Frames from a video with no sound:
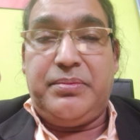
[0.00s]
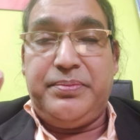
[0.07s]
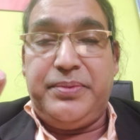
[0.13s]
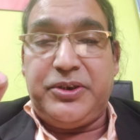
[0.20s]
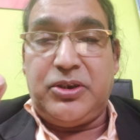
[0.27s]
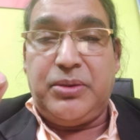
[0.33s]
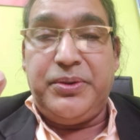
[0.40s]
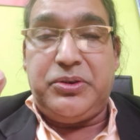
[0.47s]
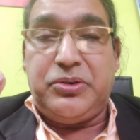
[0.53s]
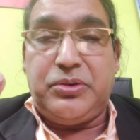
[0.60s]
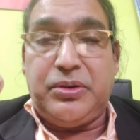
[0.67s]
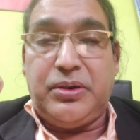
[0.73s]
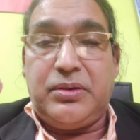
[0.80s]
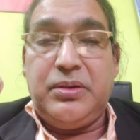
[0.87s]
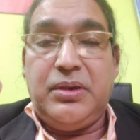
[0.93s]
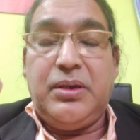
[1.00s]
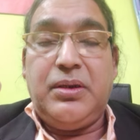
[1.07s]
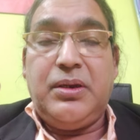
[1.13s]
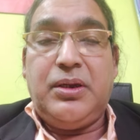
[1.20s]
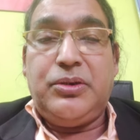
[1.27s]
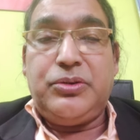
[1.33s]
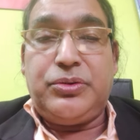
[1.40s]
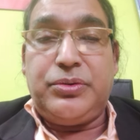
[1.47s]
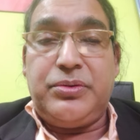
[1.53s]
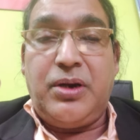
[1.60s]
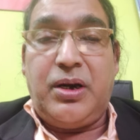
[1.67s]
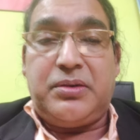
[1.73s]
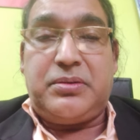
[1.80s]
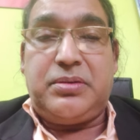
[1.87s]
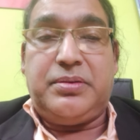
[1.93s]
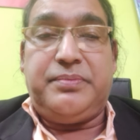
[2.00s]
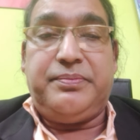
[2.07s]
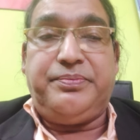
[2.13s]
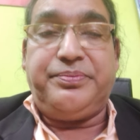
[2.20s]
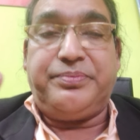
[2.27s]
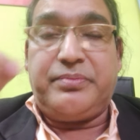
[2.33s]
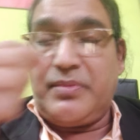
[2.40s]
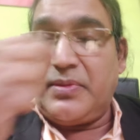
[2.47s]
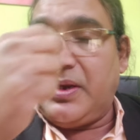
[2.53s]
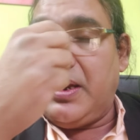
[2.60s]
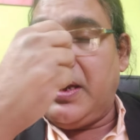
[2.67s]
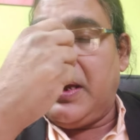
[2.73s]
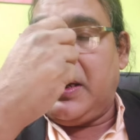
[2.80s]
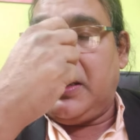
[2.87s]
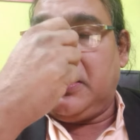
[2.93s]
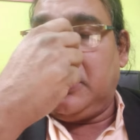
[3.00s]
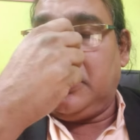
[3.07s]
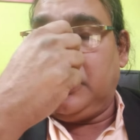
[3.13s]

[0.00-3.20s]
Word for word: Vishwamitra mm, uh, should not mm, uh,